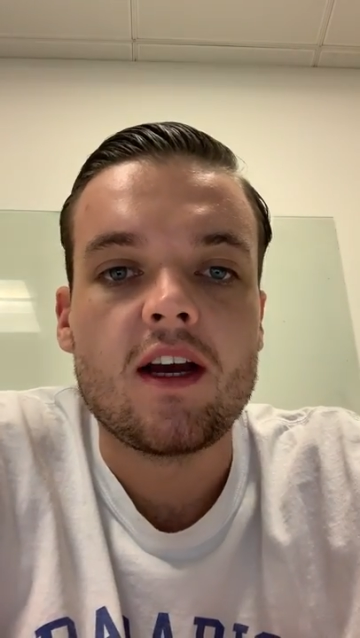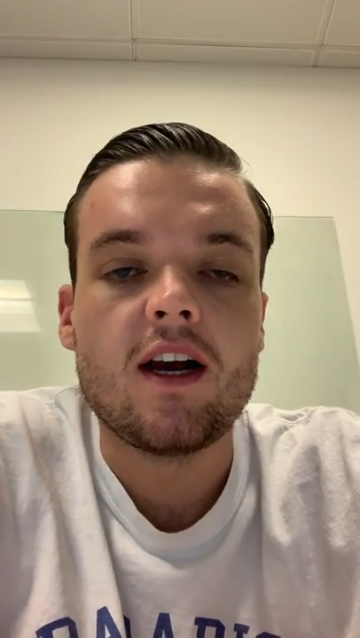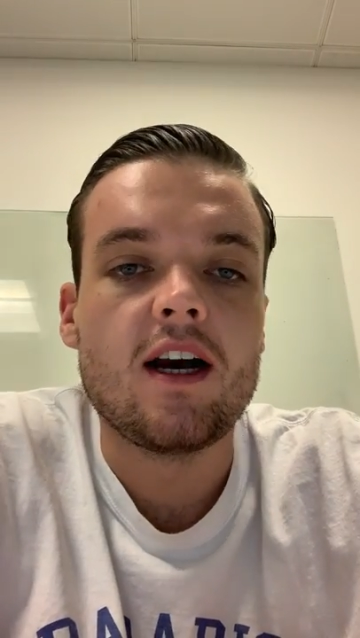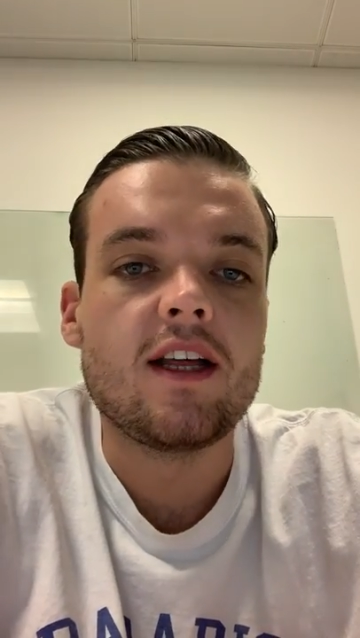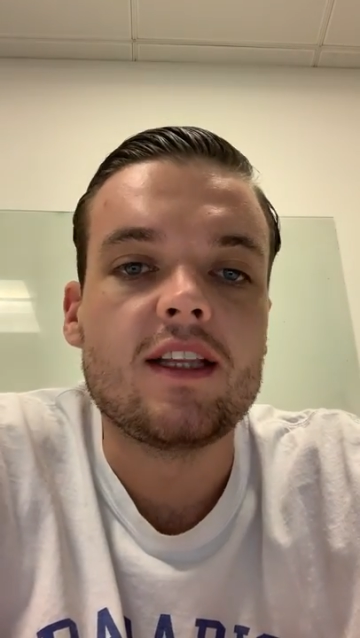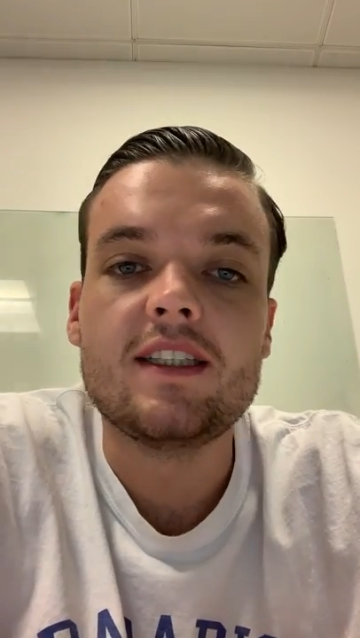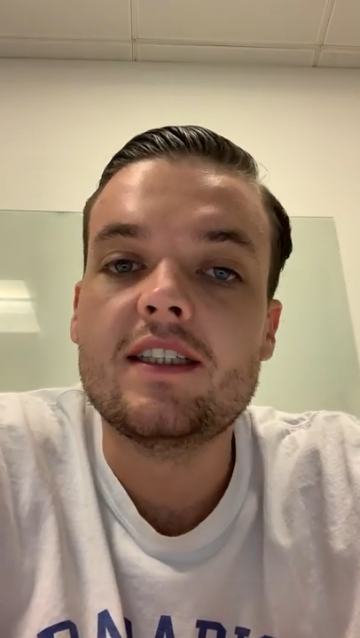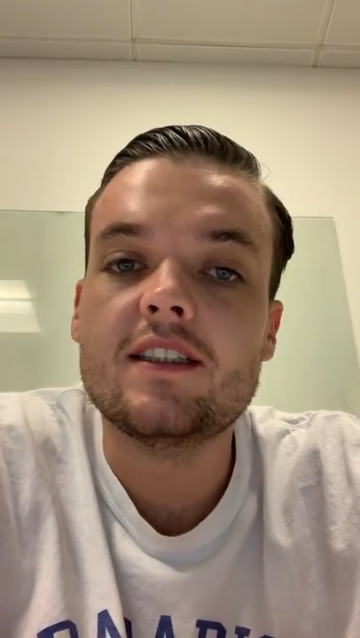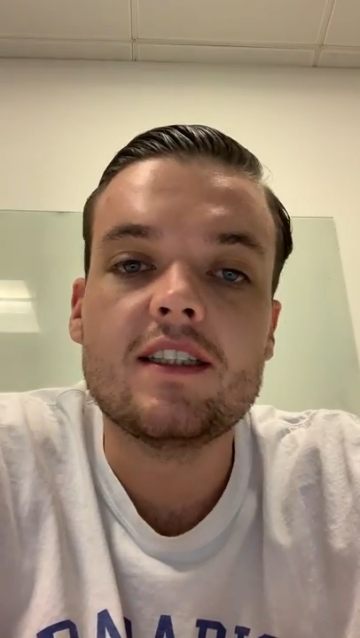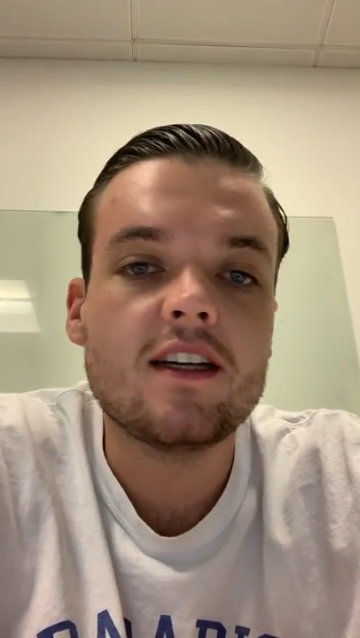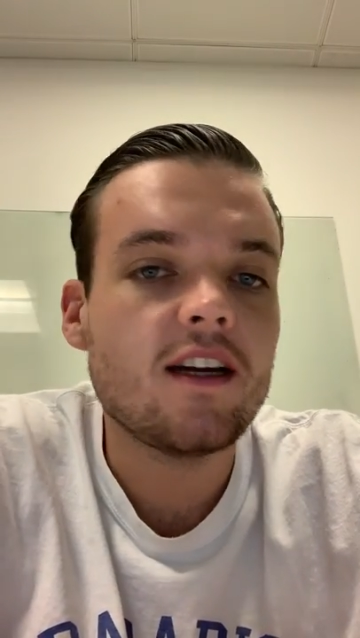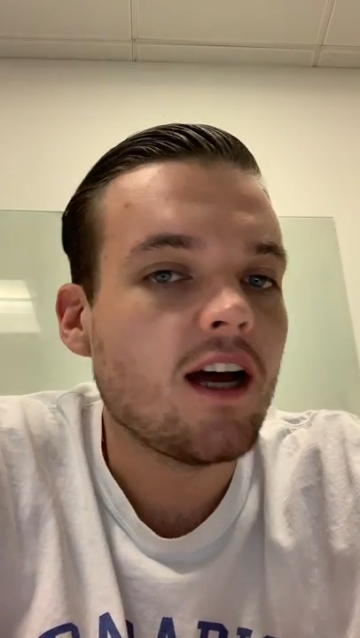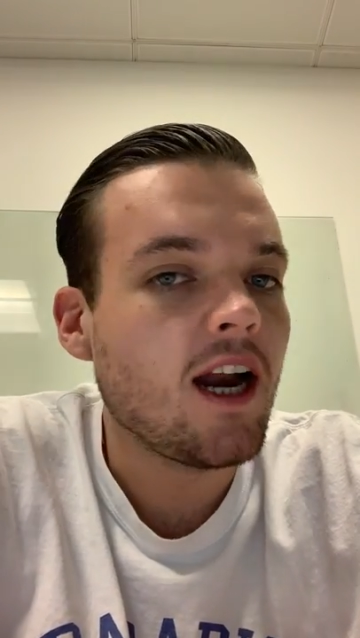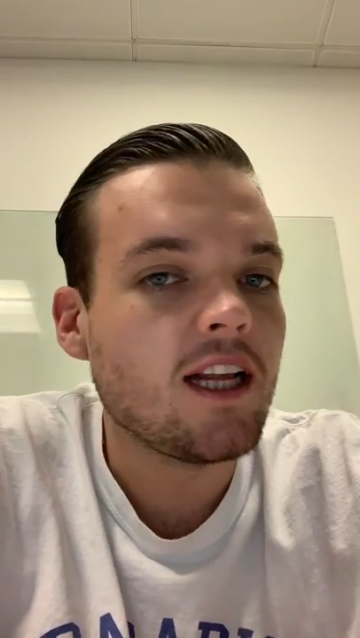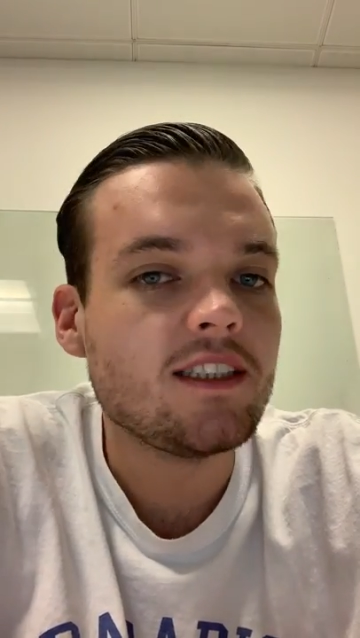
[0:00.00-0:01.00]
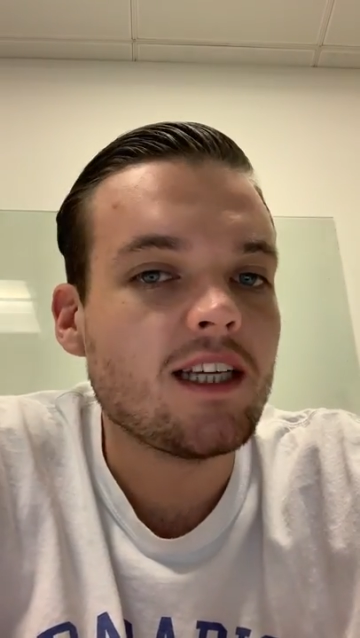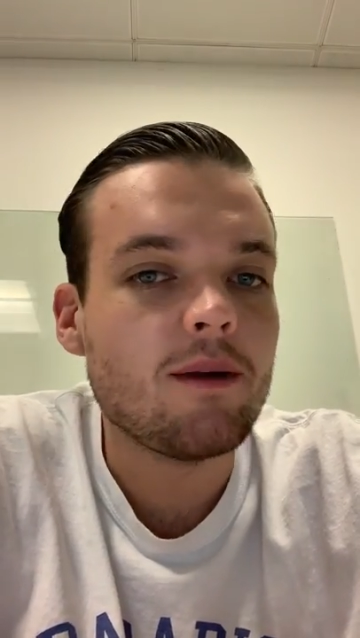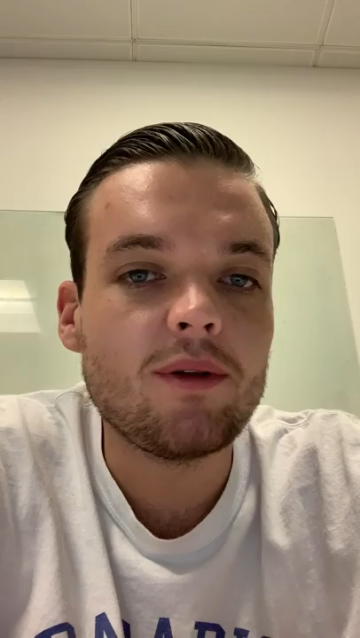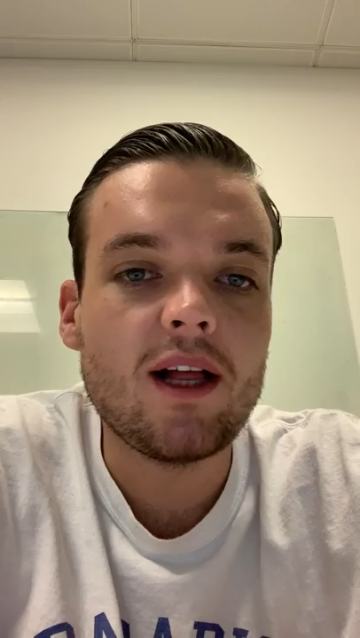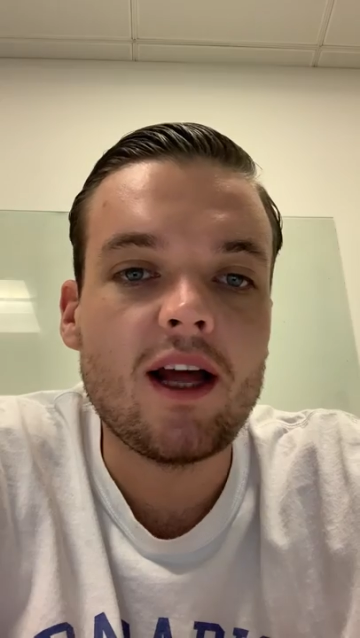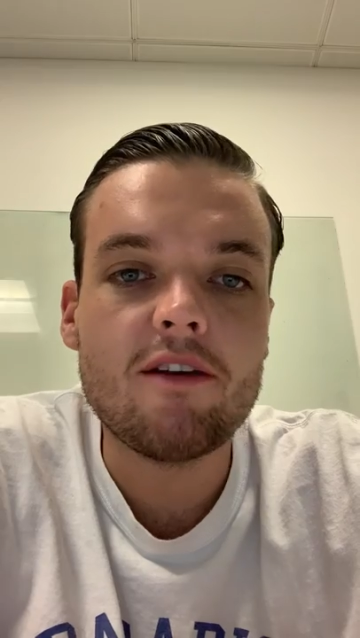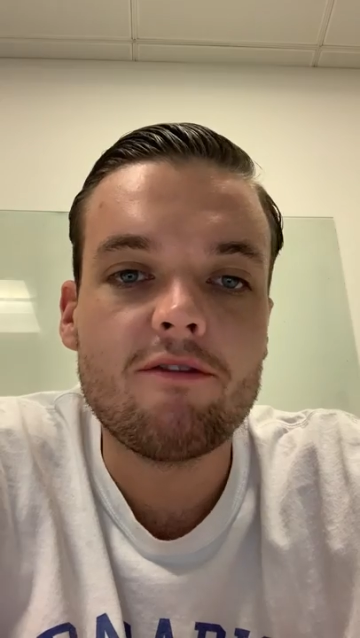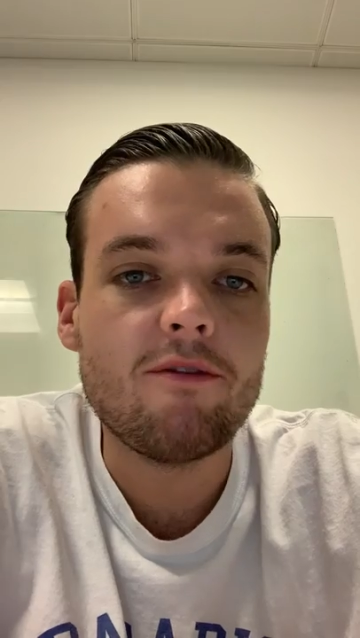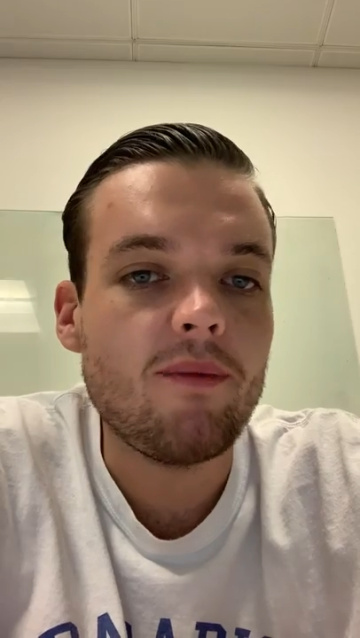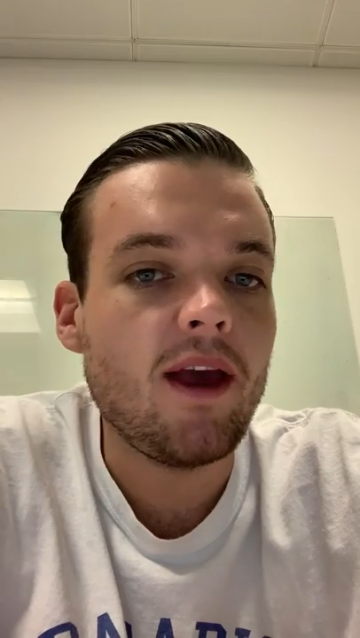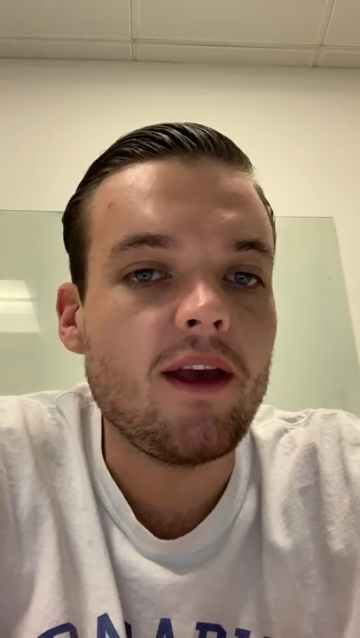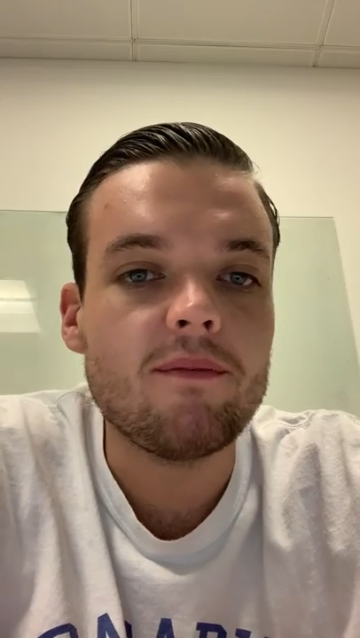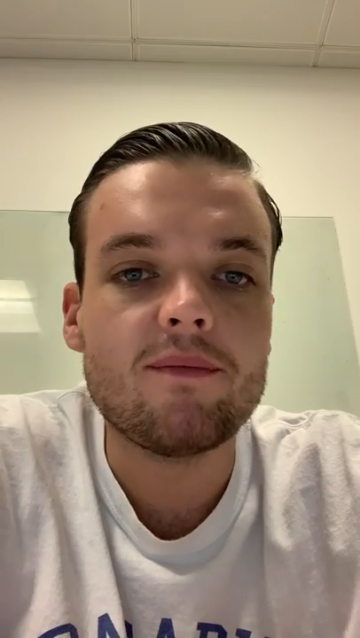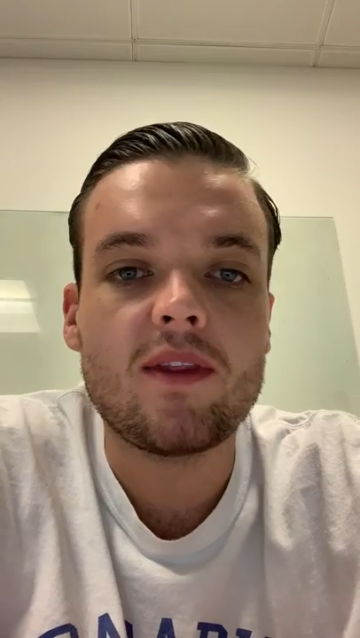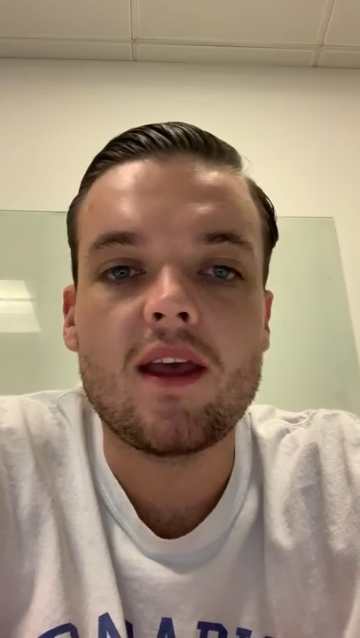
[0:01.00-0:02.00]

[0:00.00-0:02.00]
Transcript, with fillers: uh, this isn't a 90 day plan for me.